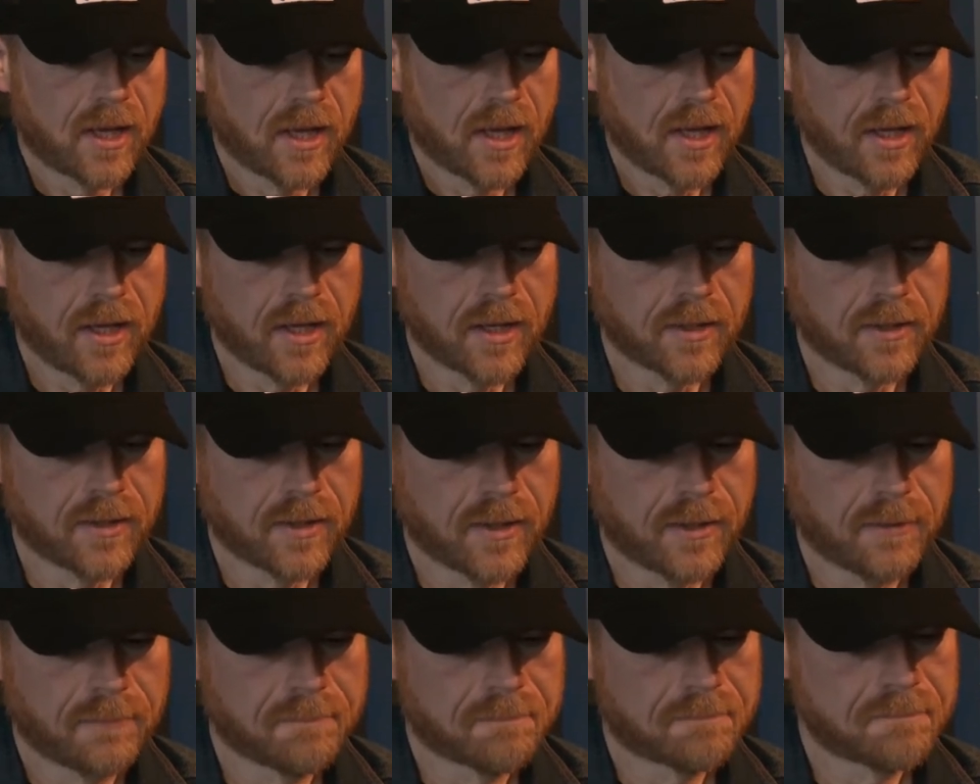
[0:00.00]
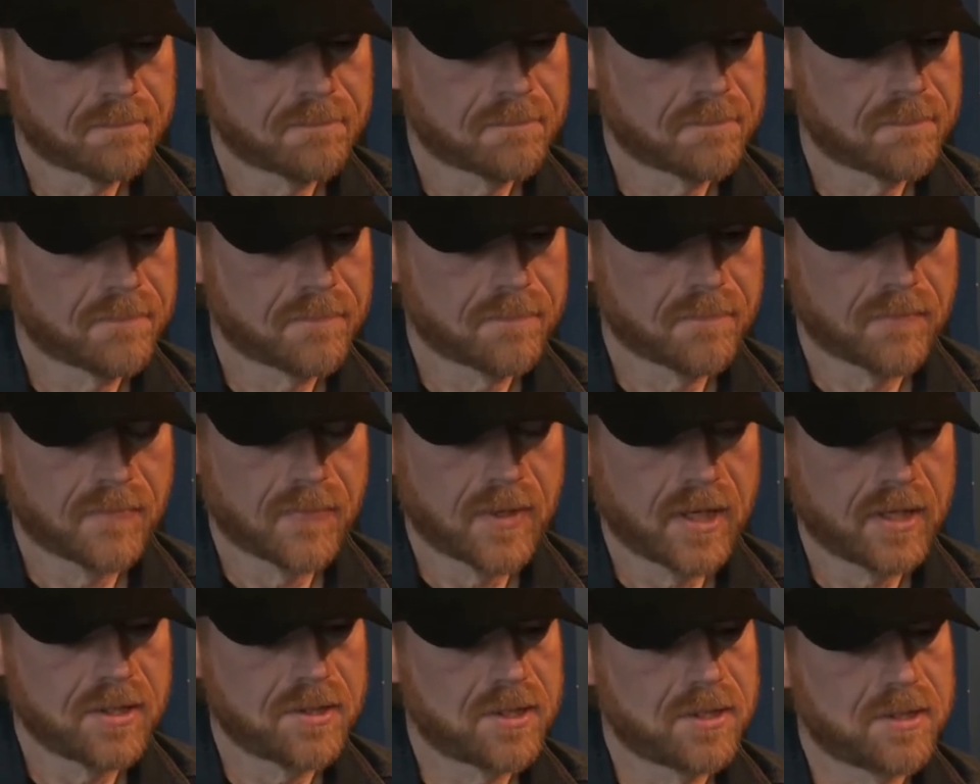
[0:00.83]
And um,
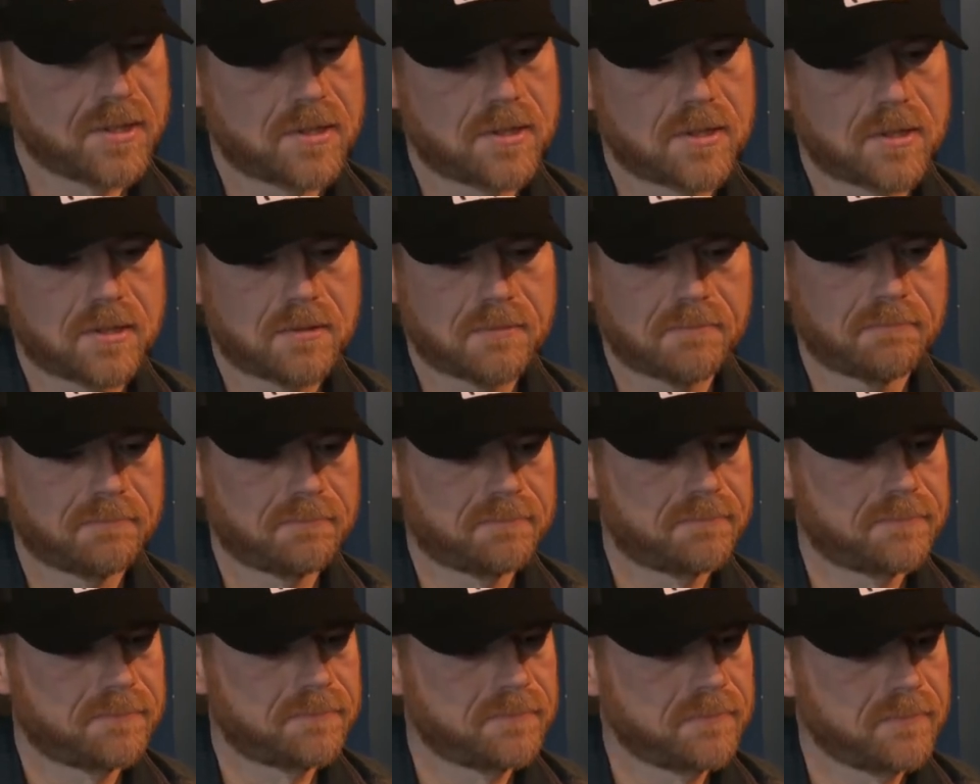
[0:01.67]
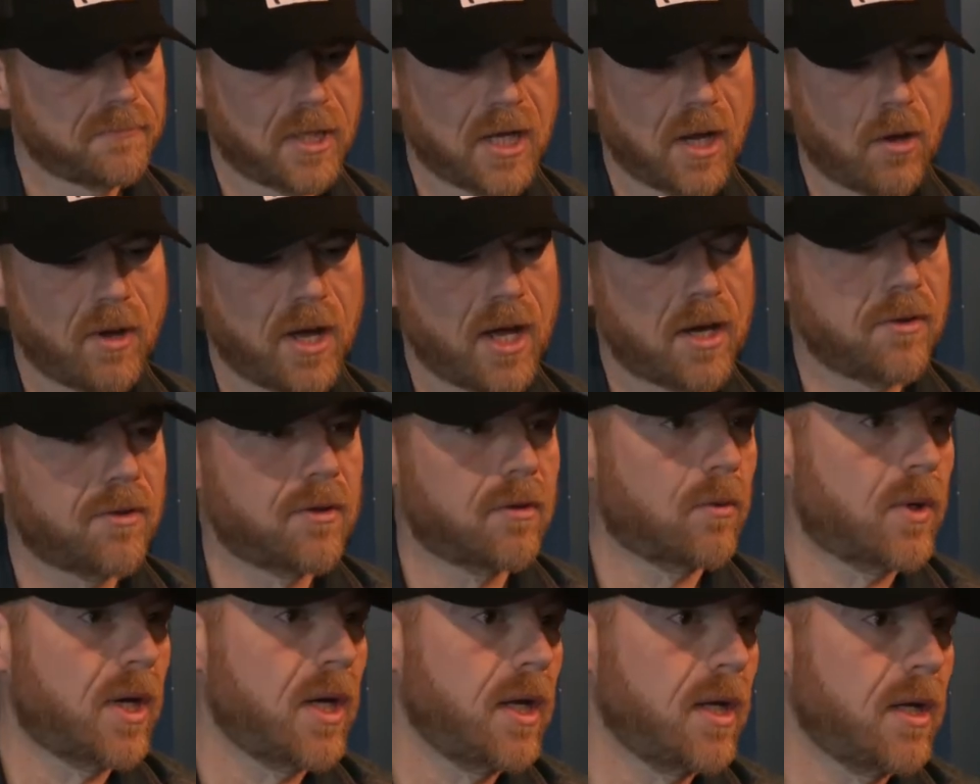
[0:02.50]
they just go out of
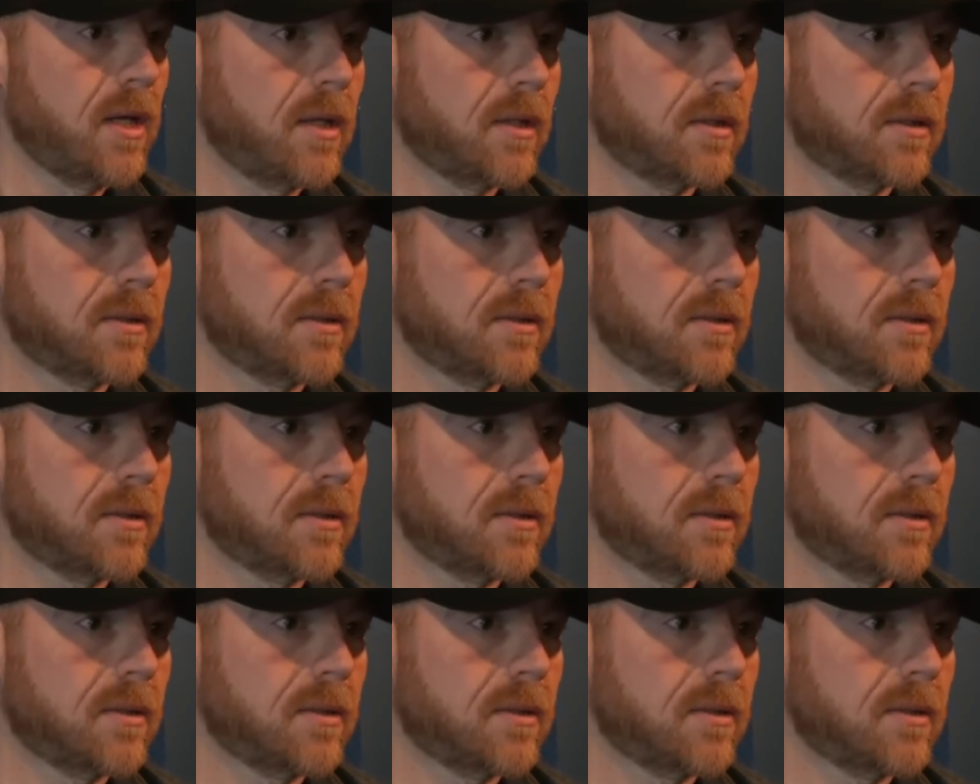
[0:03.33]
their way